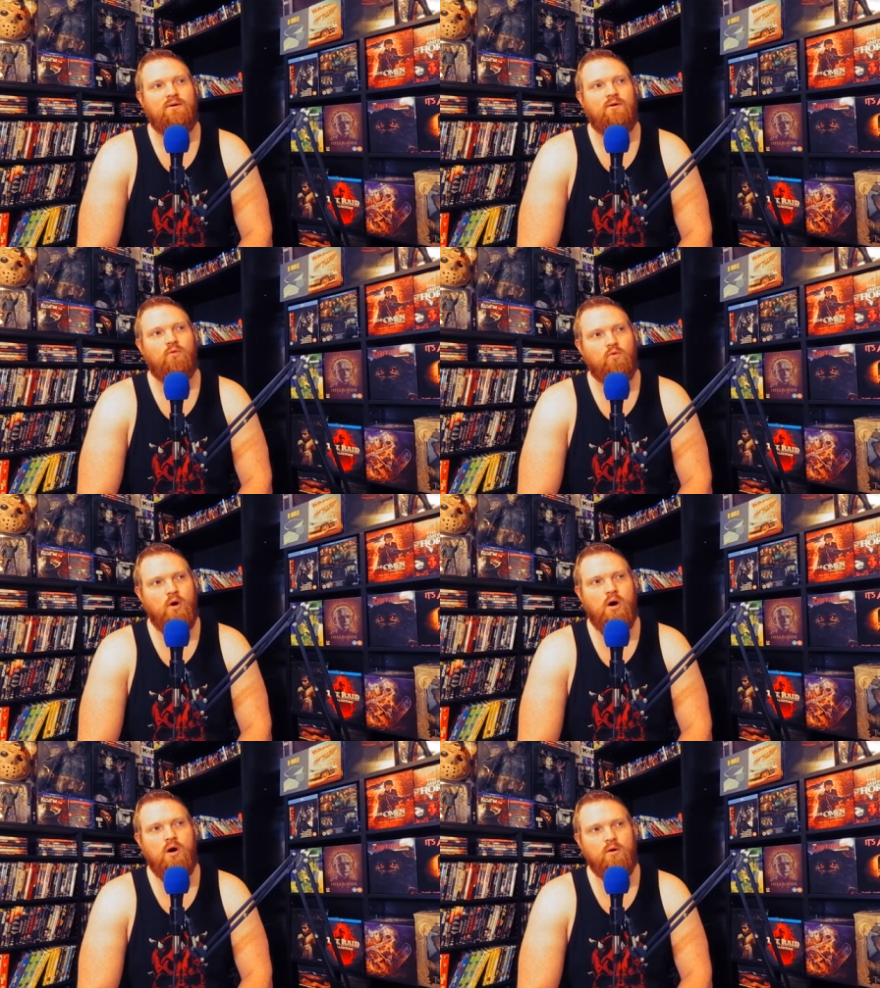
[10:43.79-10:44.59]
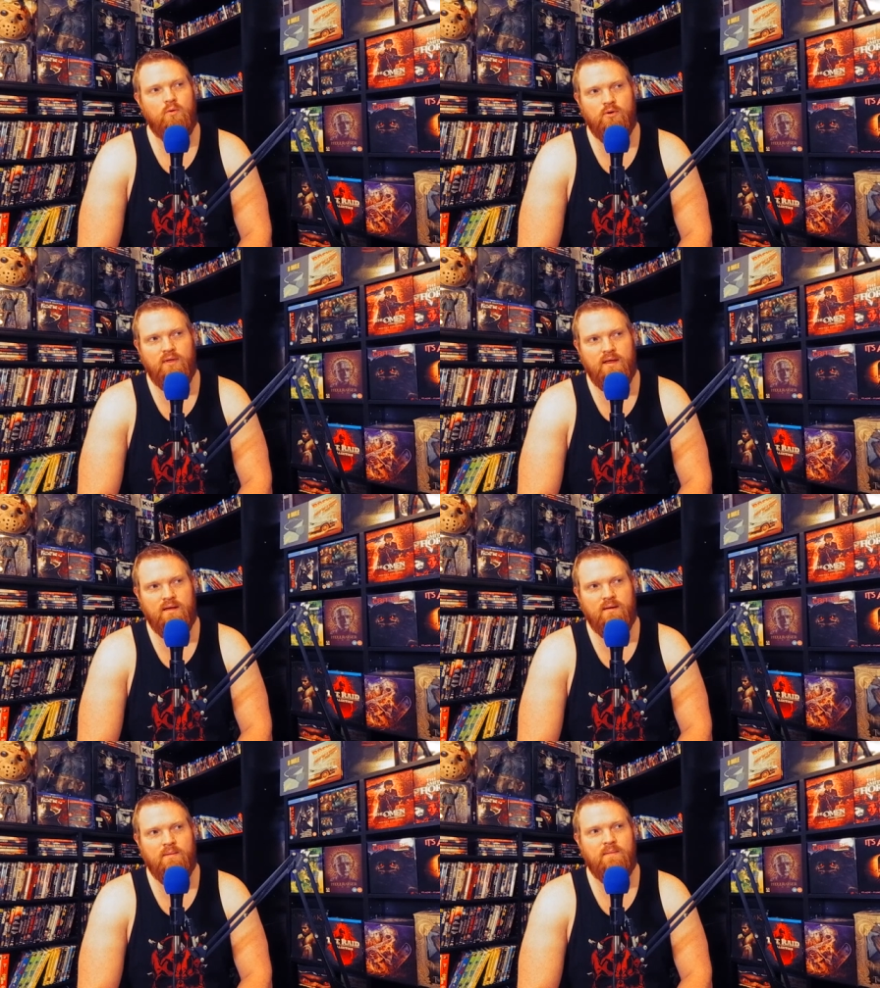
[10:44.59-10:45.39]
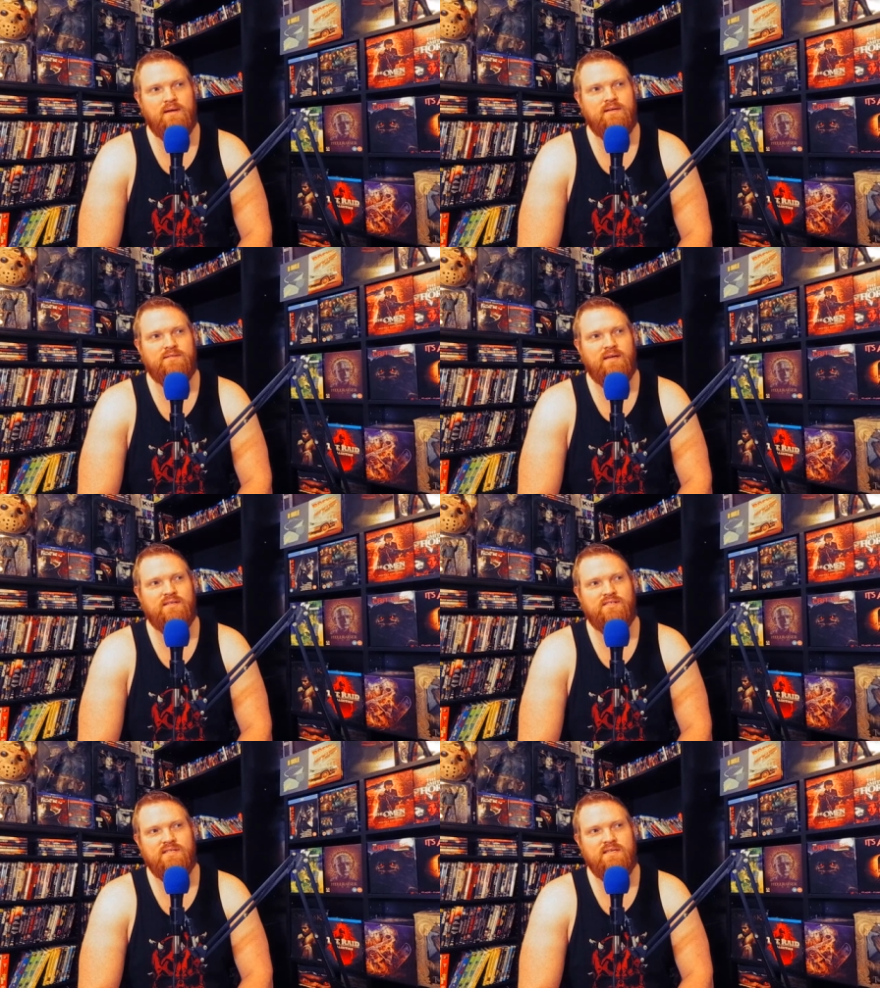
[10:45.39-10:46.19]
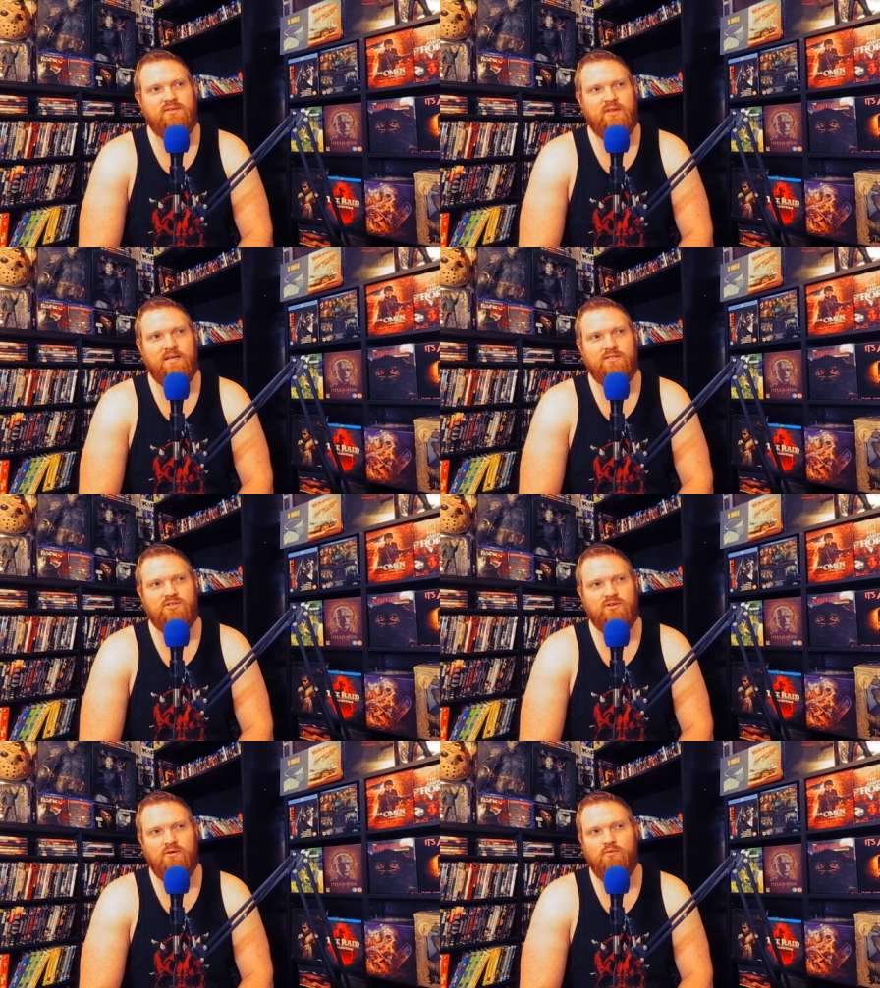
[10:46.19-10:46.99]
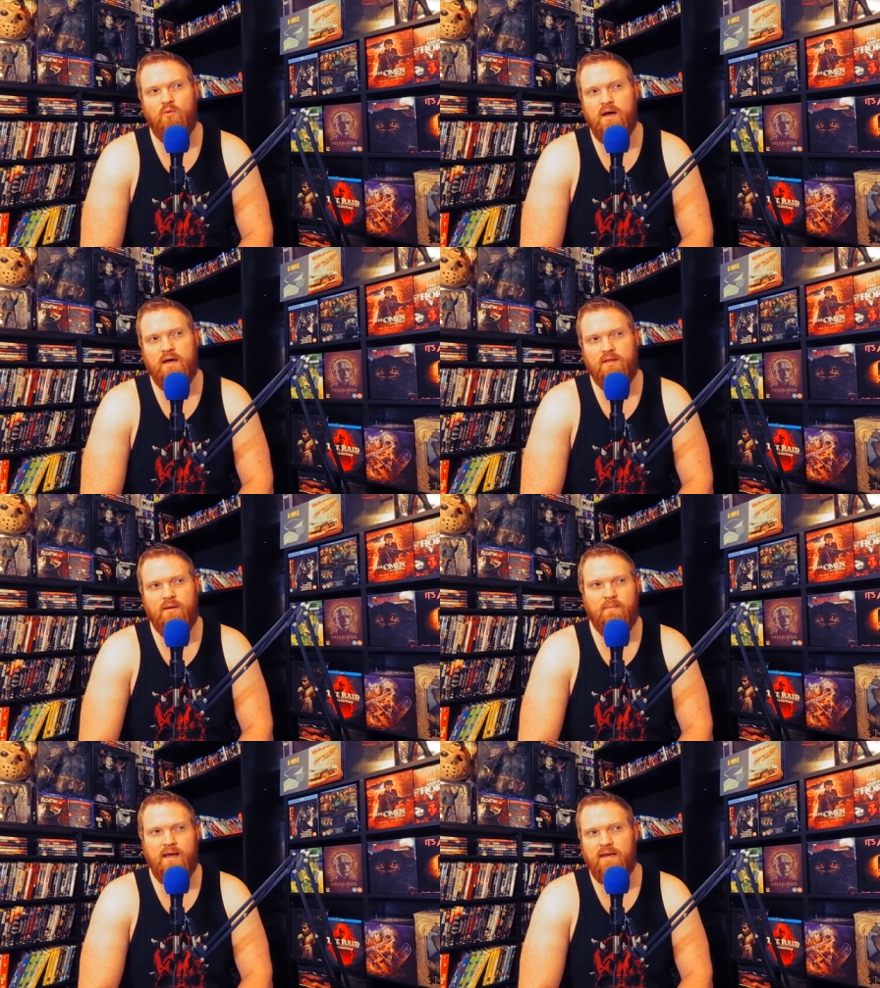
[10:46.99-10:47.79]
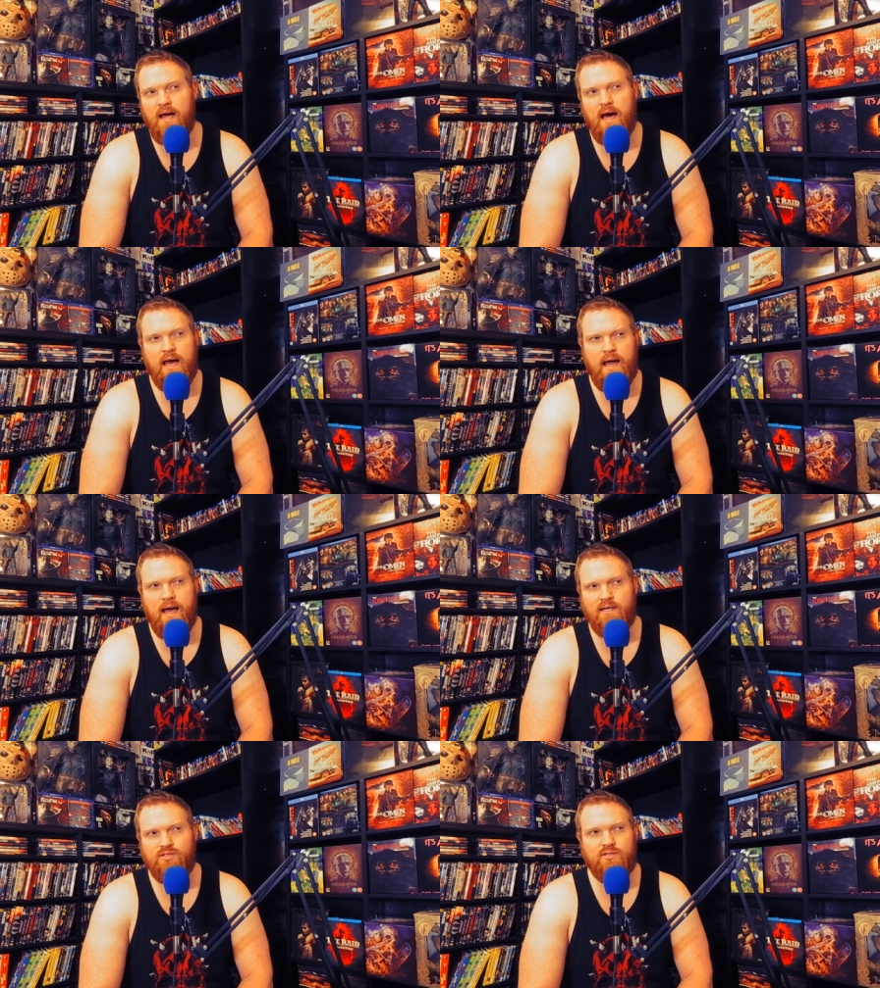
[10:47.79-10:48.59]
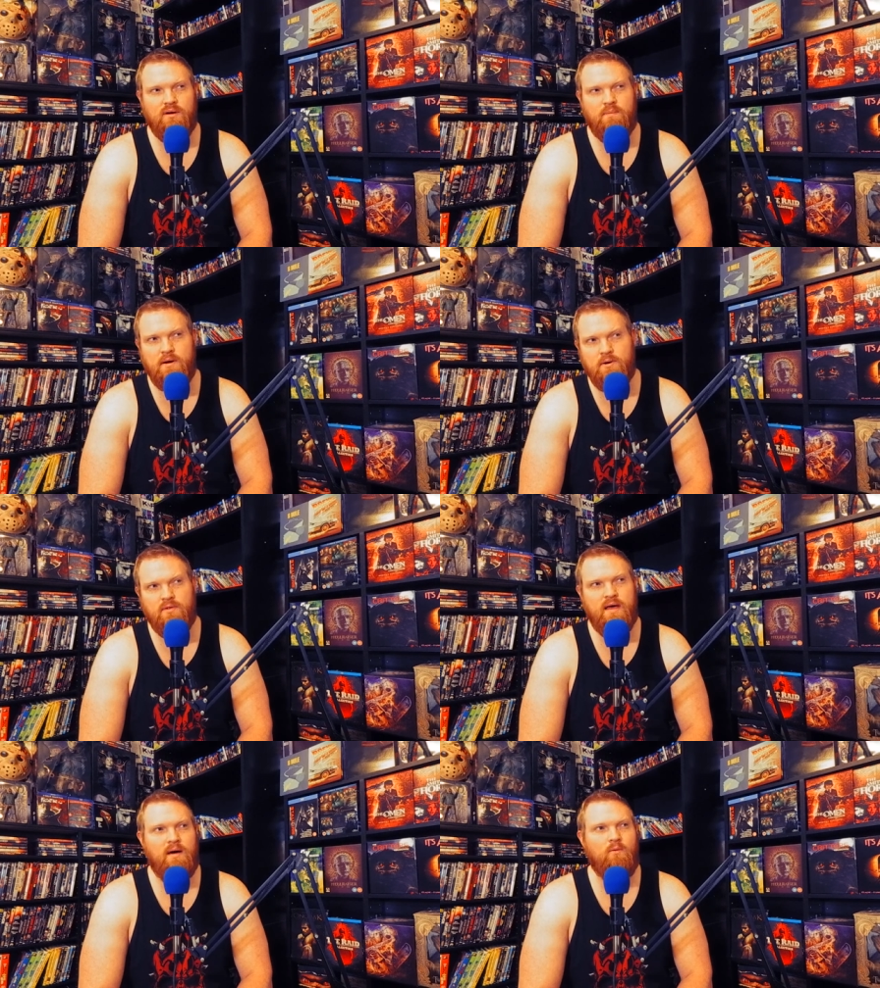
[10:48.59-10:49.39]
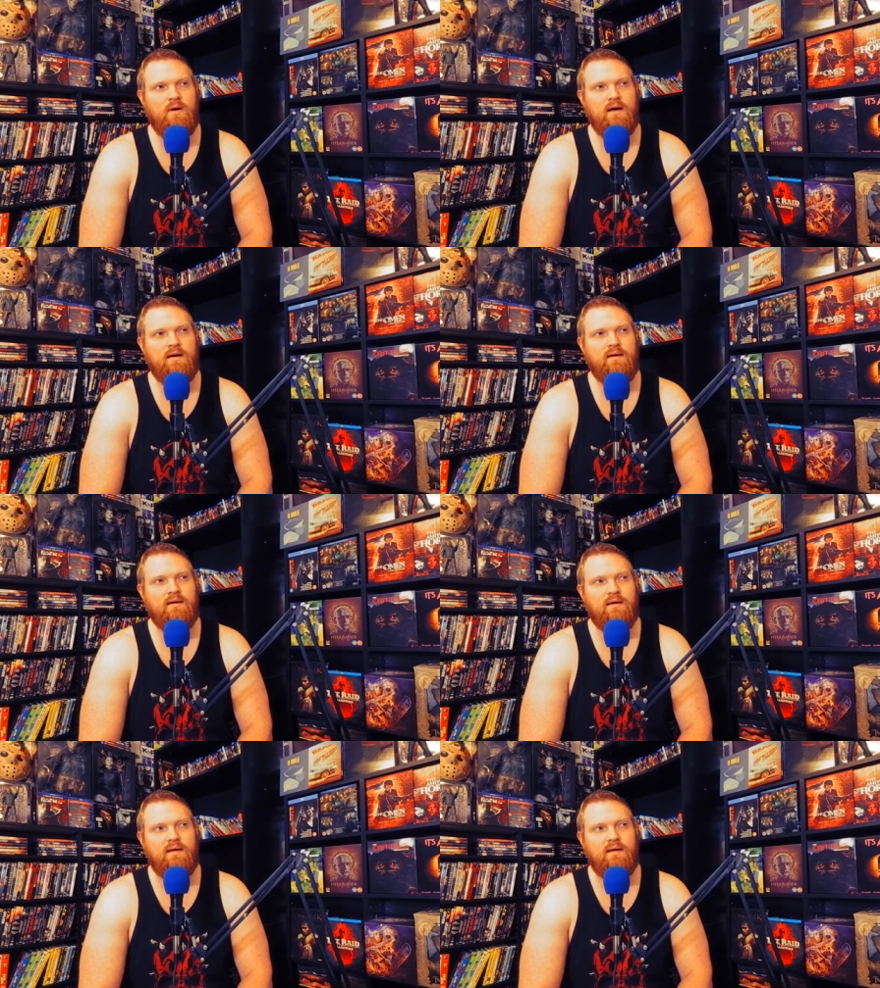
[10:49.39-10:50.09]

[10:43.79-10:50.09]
wrong with him, and he's like seeing things a certain way that may not actually appear that way,